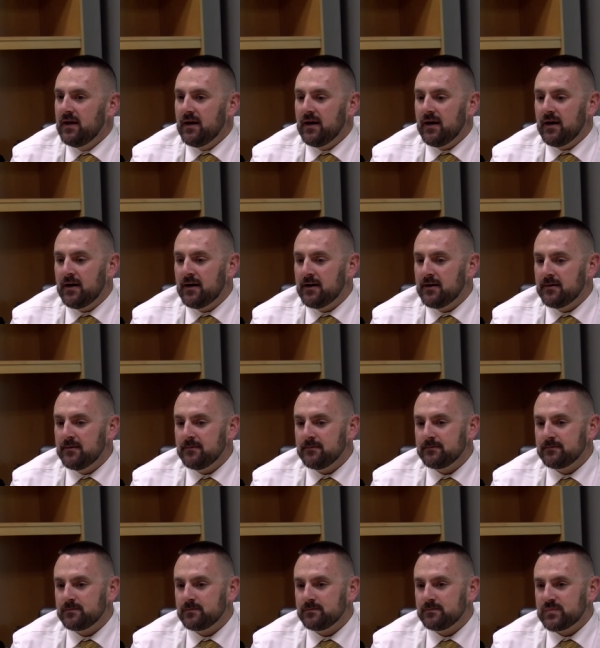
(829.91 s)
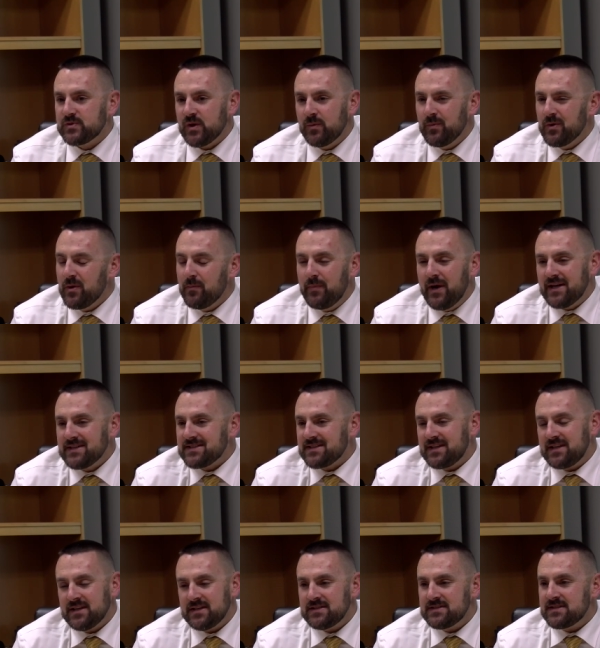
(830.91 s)
Um, some of the best
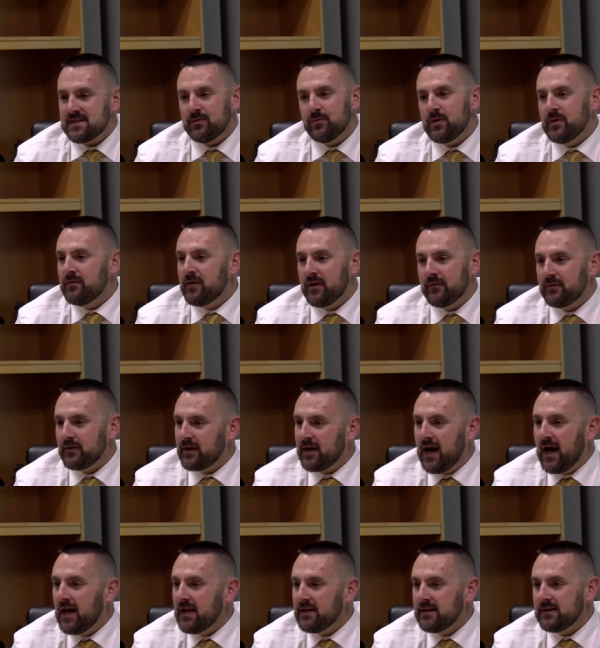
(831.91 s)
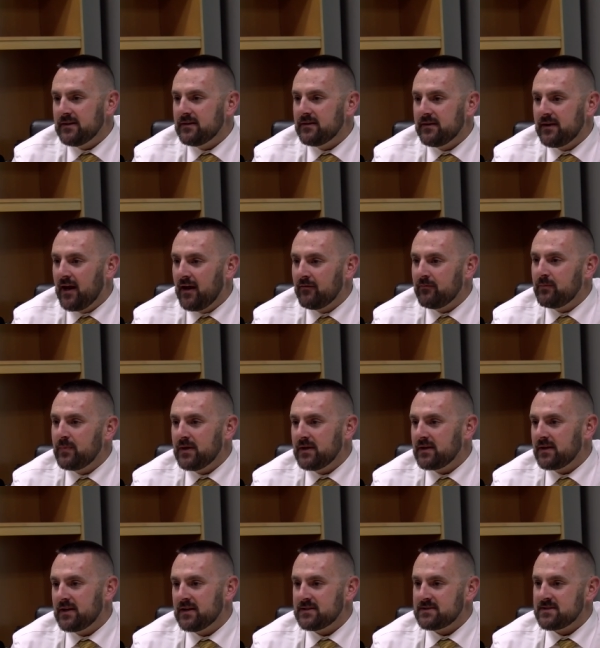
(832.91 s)
kids that we've ever gotten have
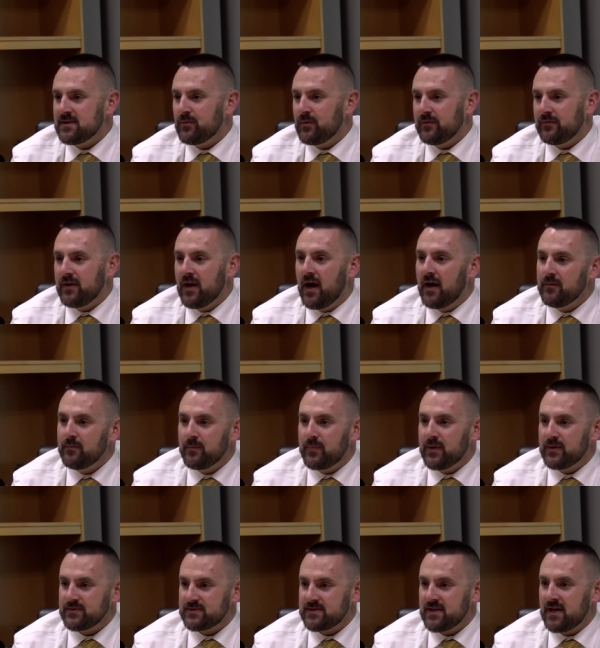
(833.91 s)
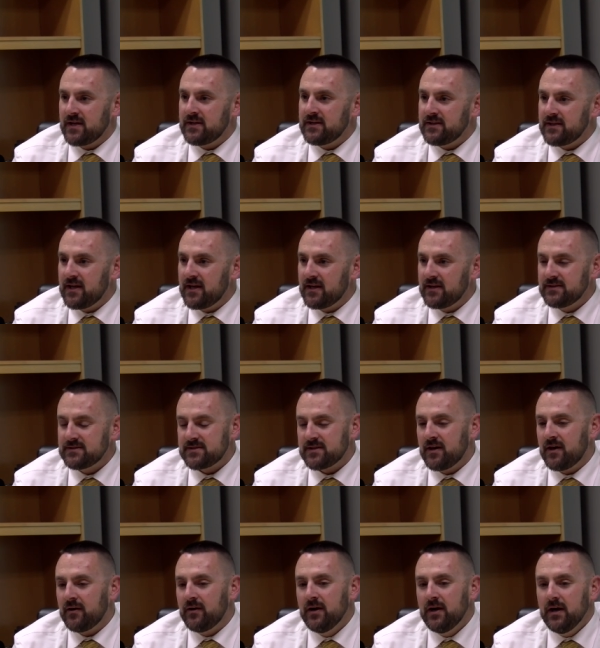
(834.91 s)
been kids that we've gotten post signing day.
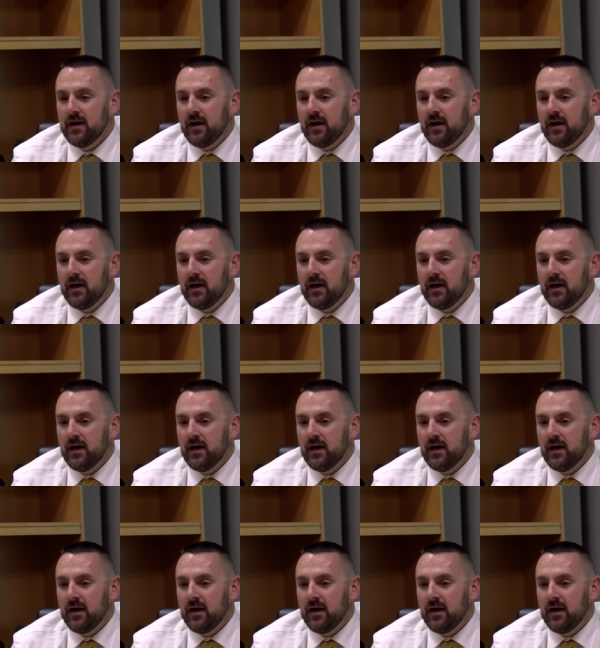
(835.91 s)
So